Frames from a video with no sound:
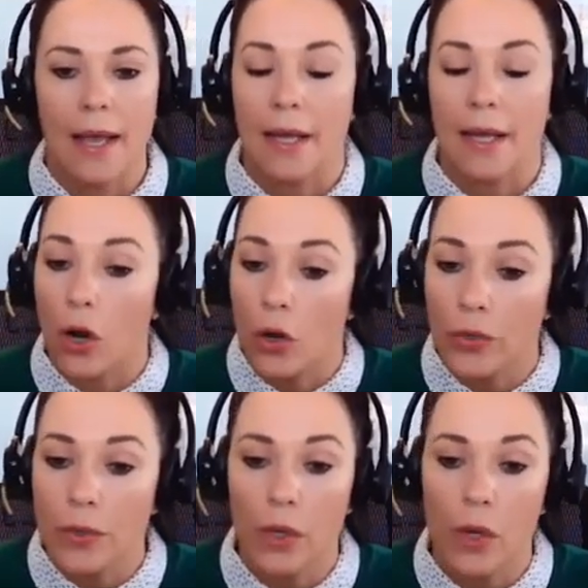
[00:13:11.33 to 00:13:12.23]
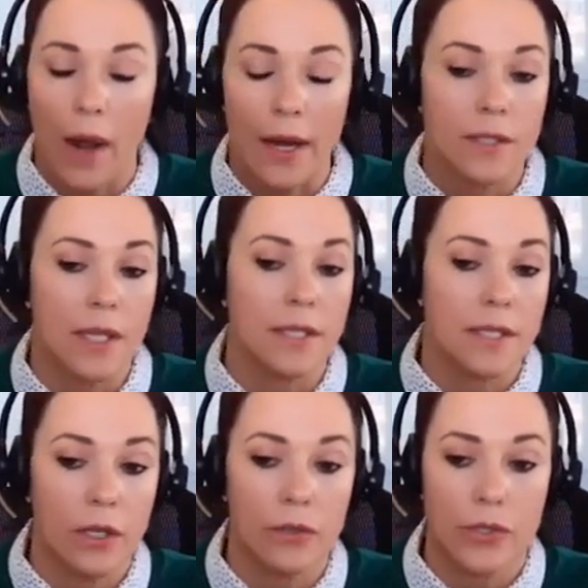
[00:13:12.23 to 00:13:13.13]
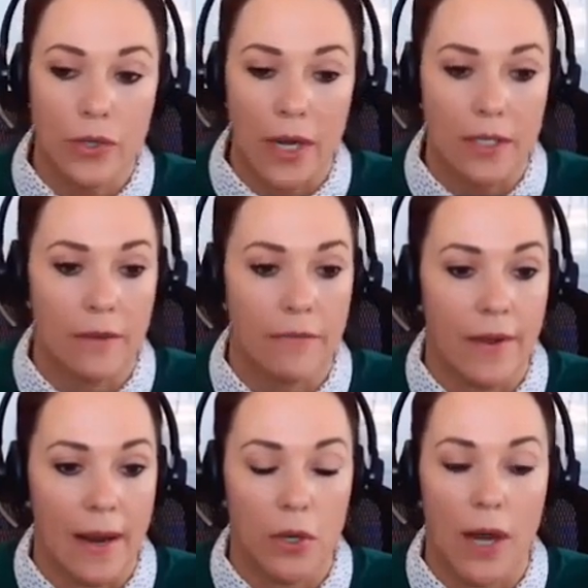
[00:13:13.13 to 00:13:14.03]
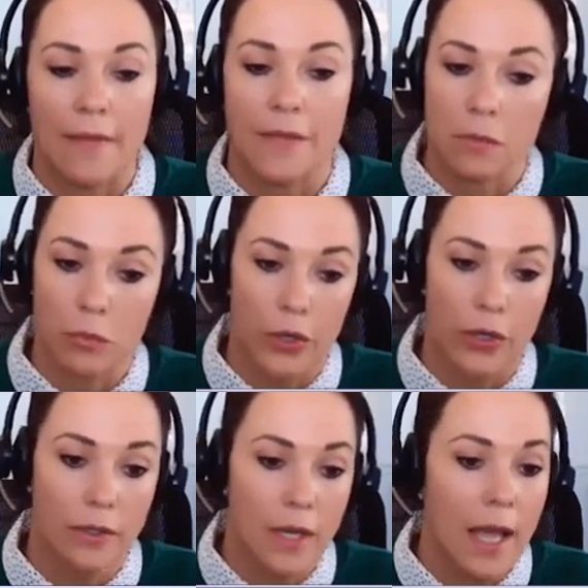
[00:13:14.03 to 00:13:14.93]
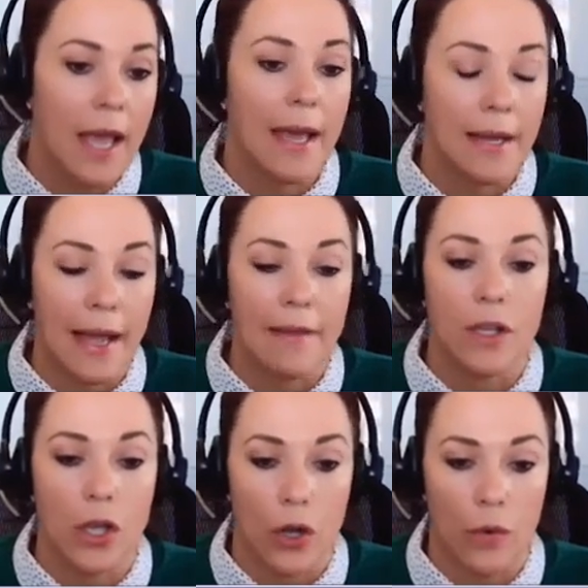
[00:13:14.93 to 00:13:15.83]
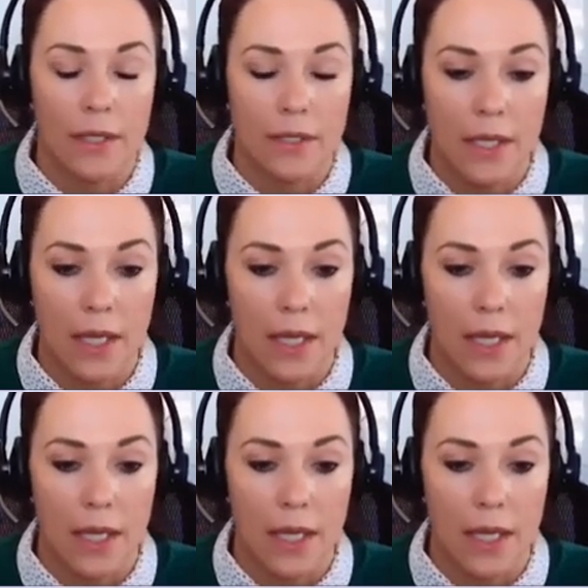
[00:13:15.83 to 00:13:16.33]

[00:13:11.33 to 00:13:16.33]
And it only requires a single strand of fiber at the splitter and at the ONT,